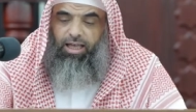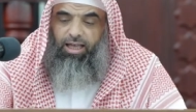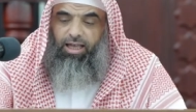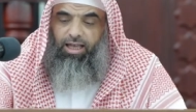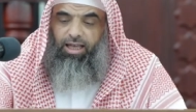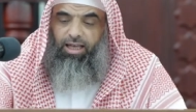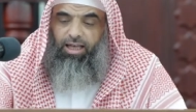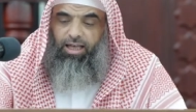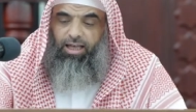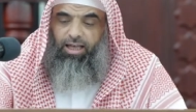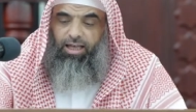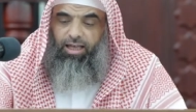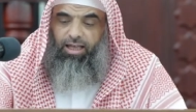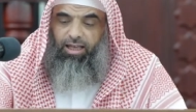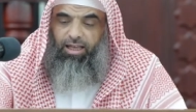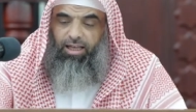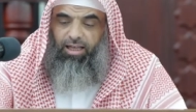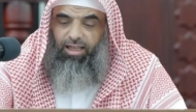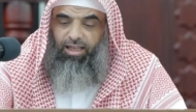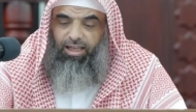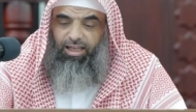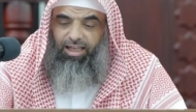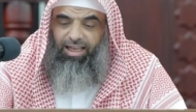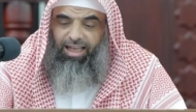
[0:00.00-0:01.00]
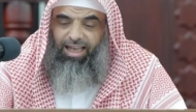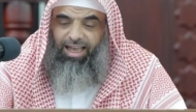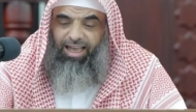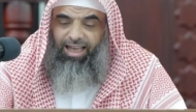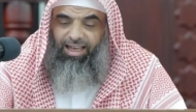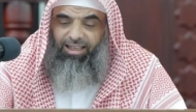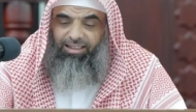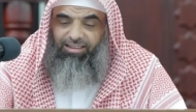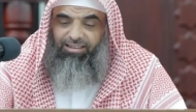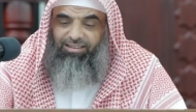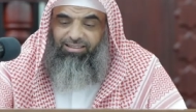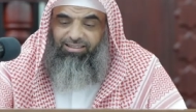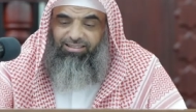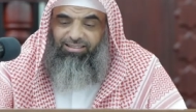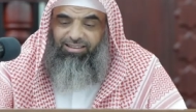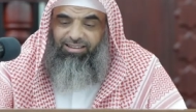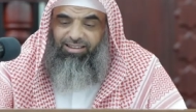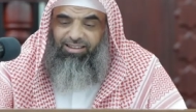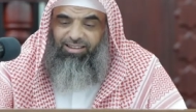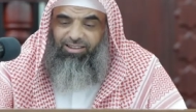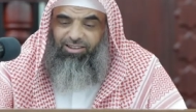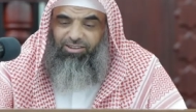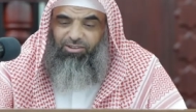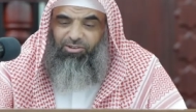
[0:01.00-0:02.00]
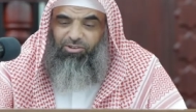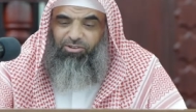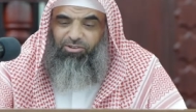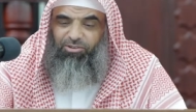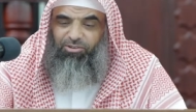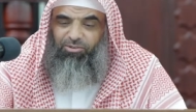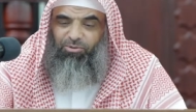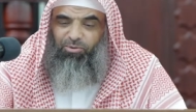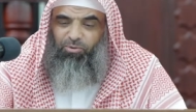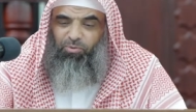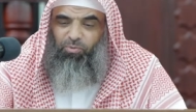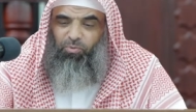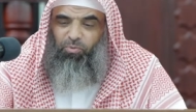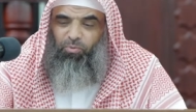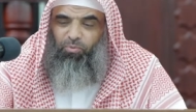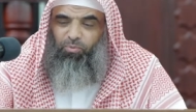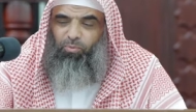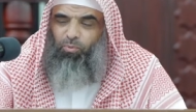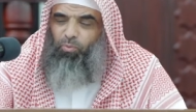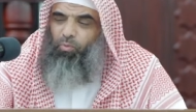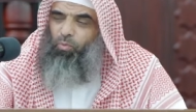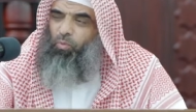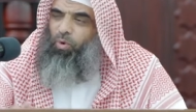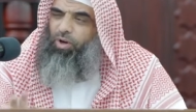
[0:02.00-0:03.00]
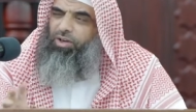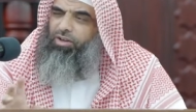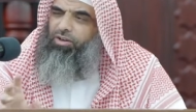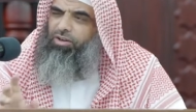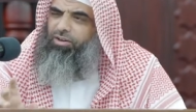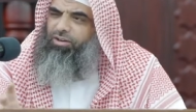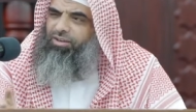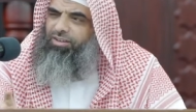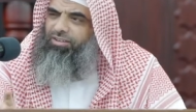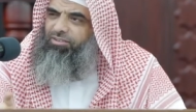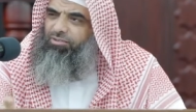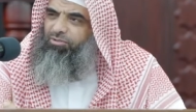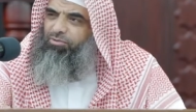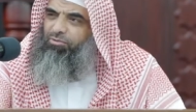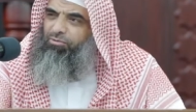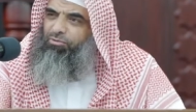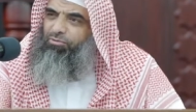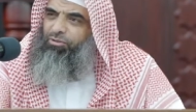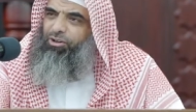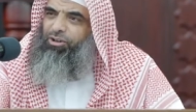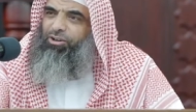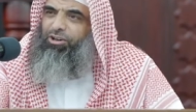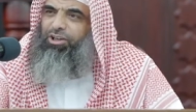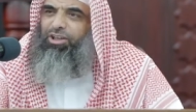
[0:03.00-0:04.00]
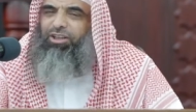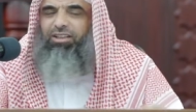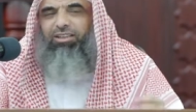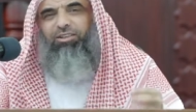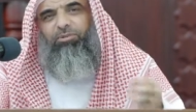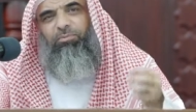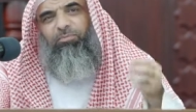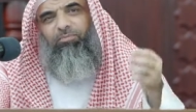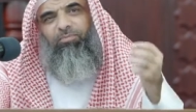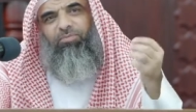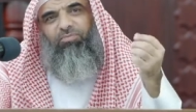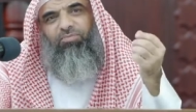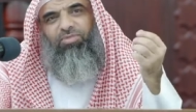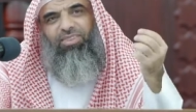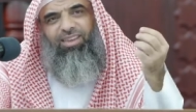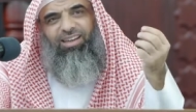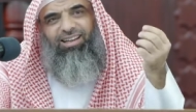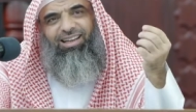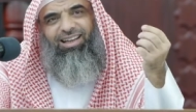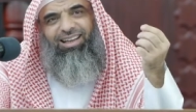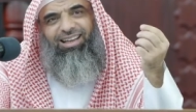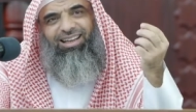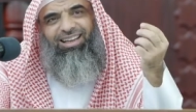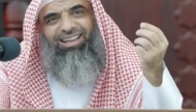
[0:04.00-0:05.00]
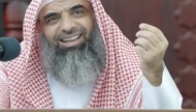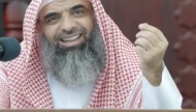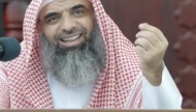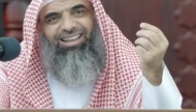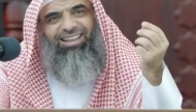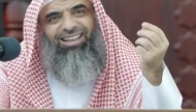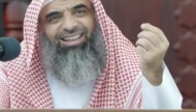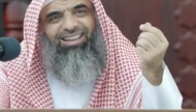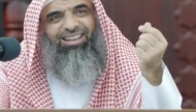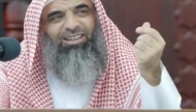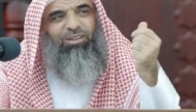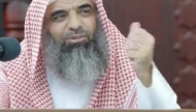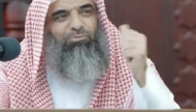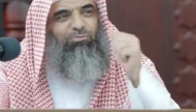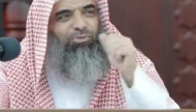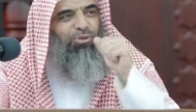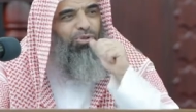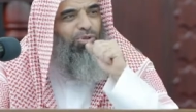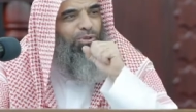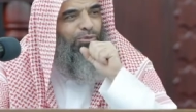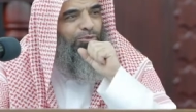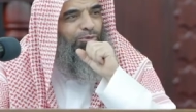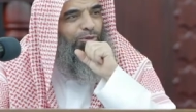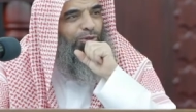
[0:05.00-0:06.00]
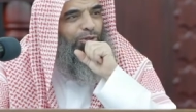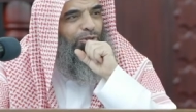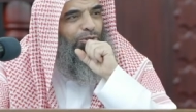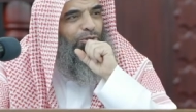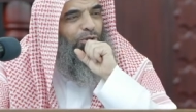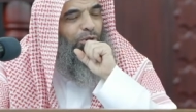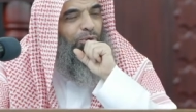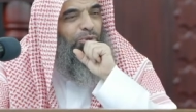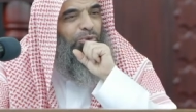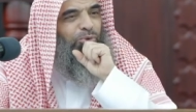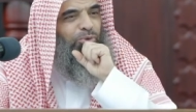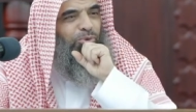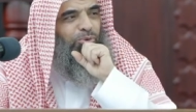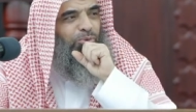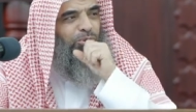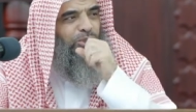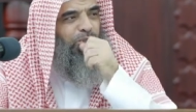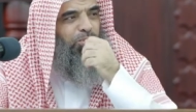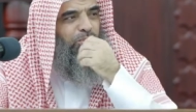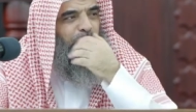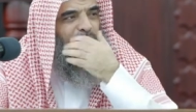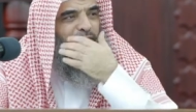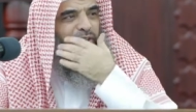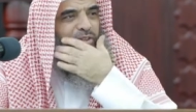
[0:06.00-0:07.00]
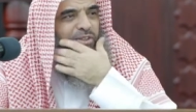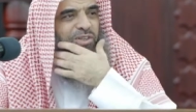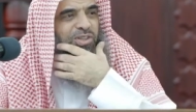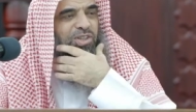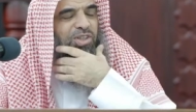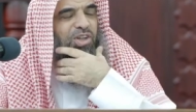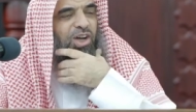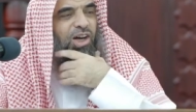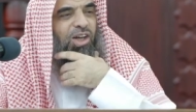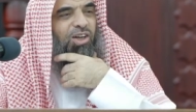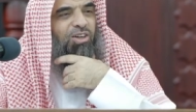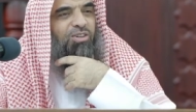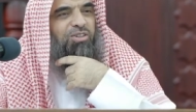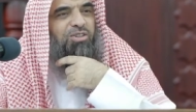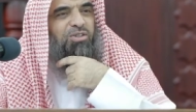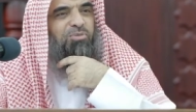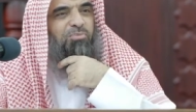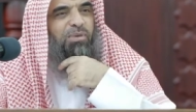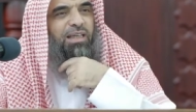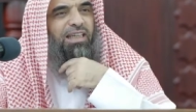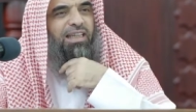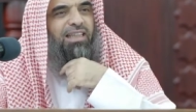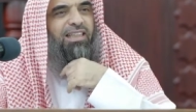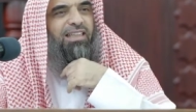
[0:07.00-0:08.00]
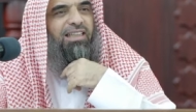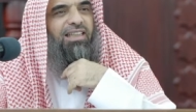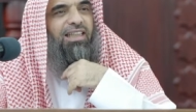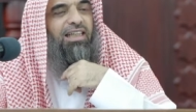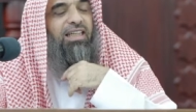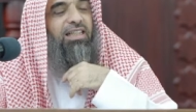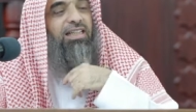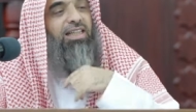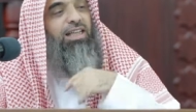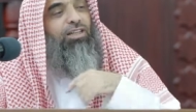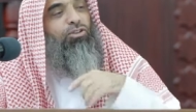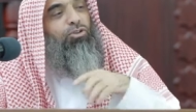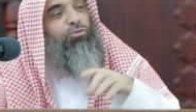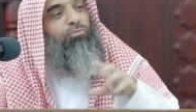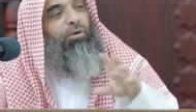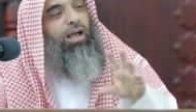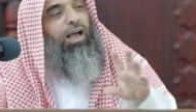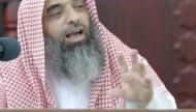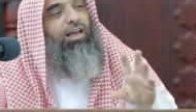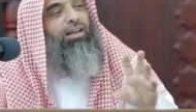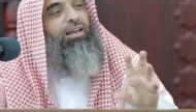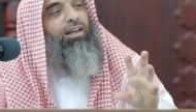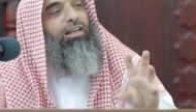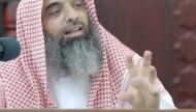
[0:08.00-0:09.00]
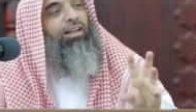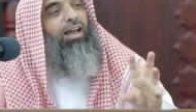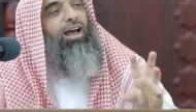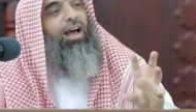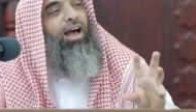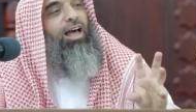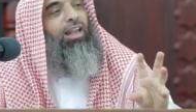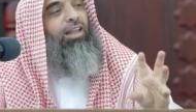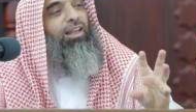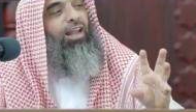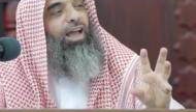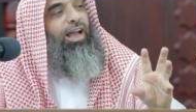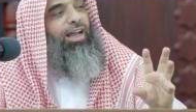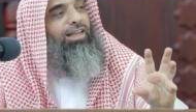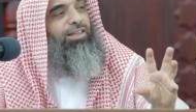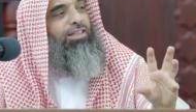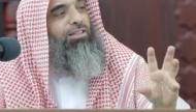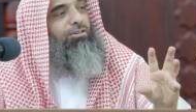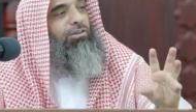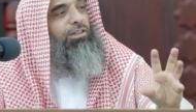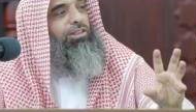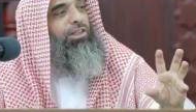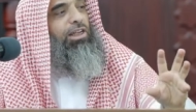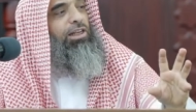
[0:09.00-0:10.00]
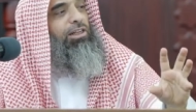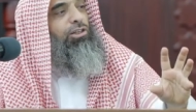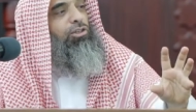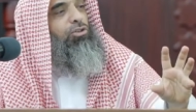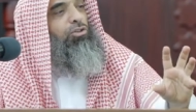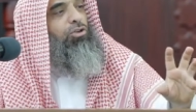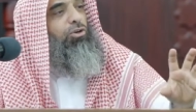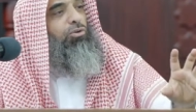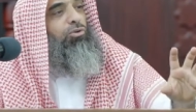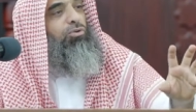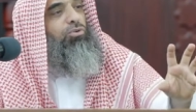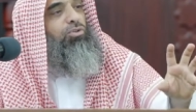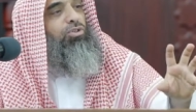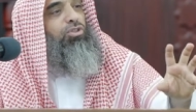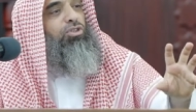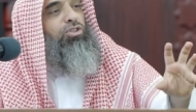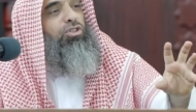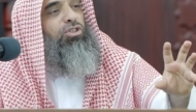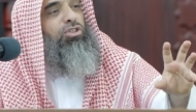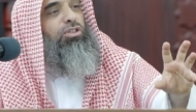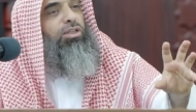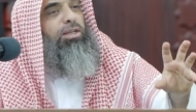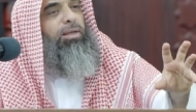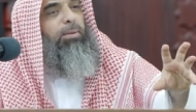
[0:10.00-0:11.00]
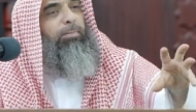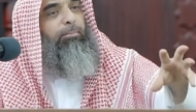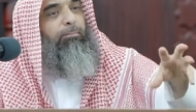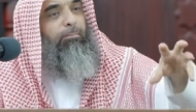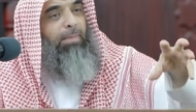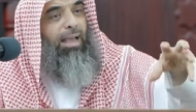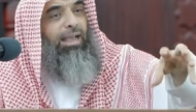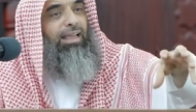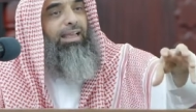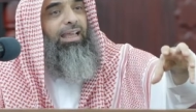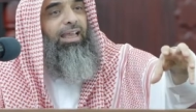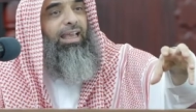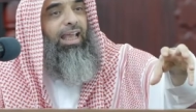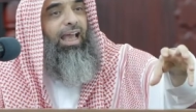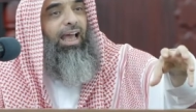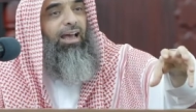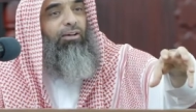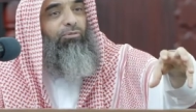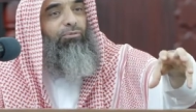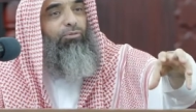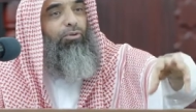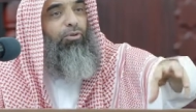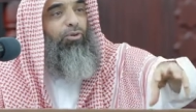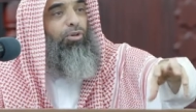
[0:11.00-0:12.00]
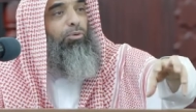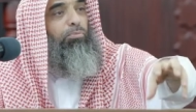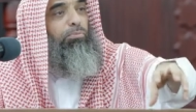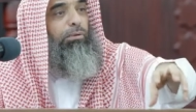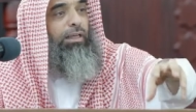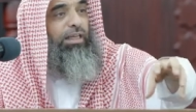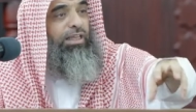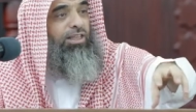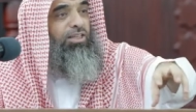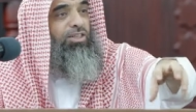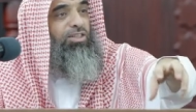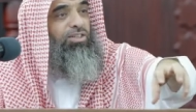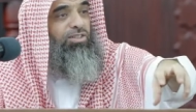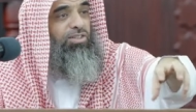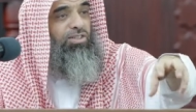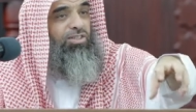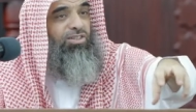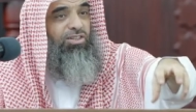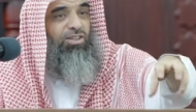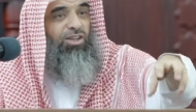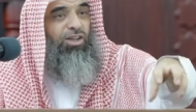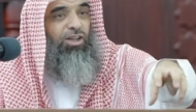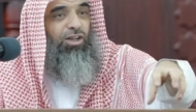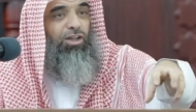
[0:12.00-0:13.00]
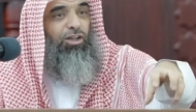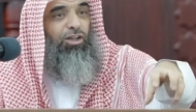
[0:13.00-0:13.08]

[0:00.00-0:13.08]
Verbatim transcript: Uh, and one very uh, beautiful note which one of the scholars made, he said, Subhanallah, Allah Azza wa Jal chose Mecca for the place